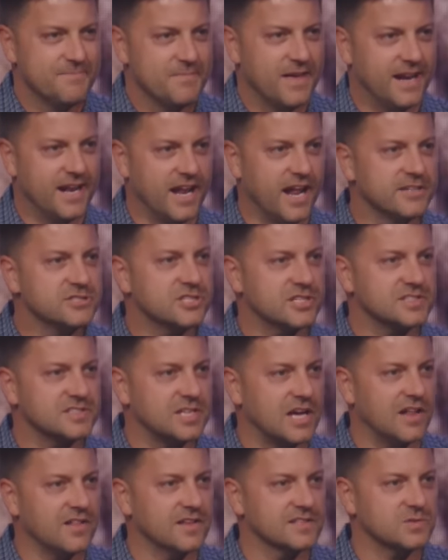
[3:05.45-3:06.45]
And it doesn't just
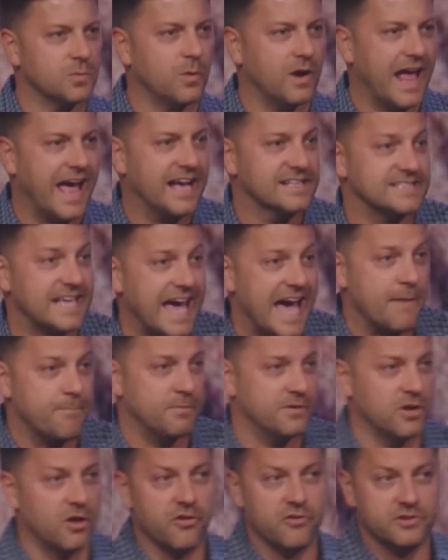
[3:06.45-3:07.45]
tell us what has
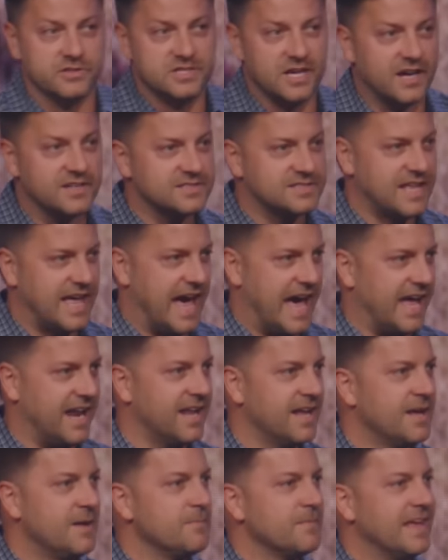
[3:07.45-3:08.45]
happened, although it does
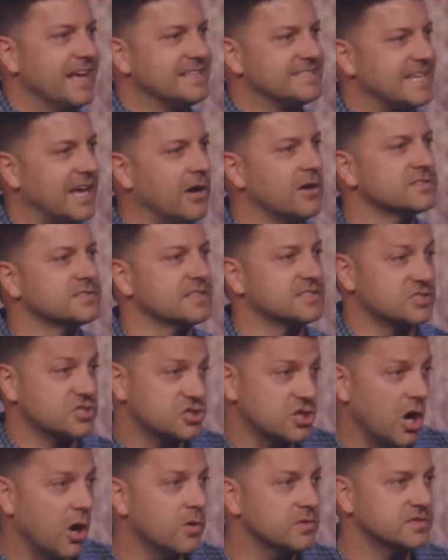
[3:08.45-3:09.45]
that, it tells us,
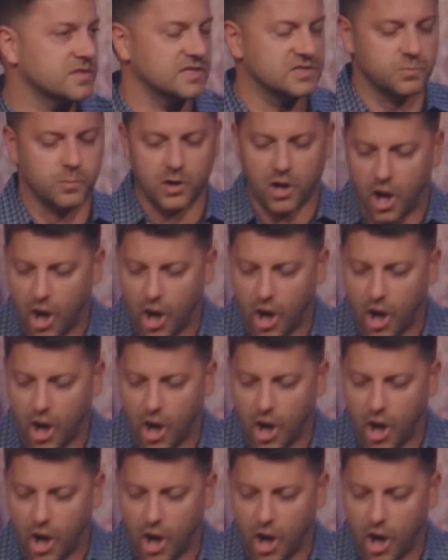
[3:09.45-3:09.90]
shows us what